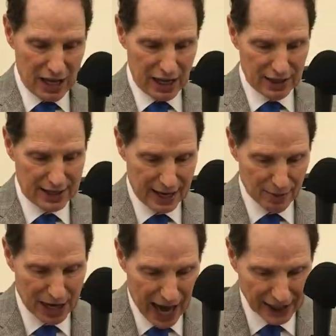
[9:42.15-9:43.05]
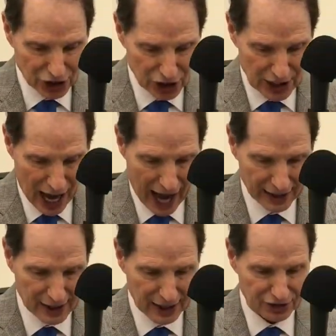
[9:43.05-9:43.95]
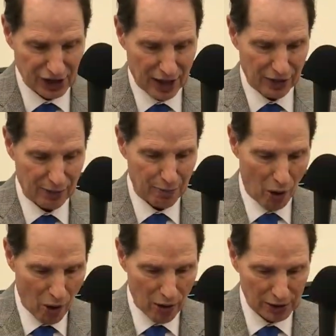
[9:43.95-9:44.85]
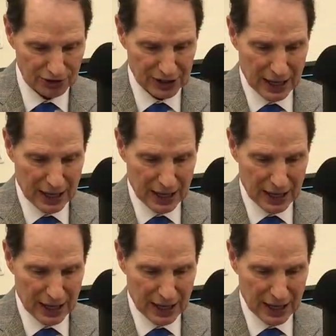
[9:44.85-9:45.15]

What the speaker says: intimidation tactics at the polls.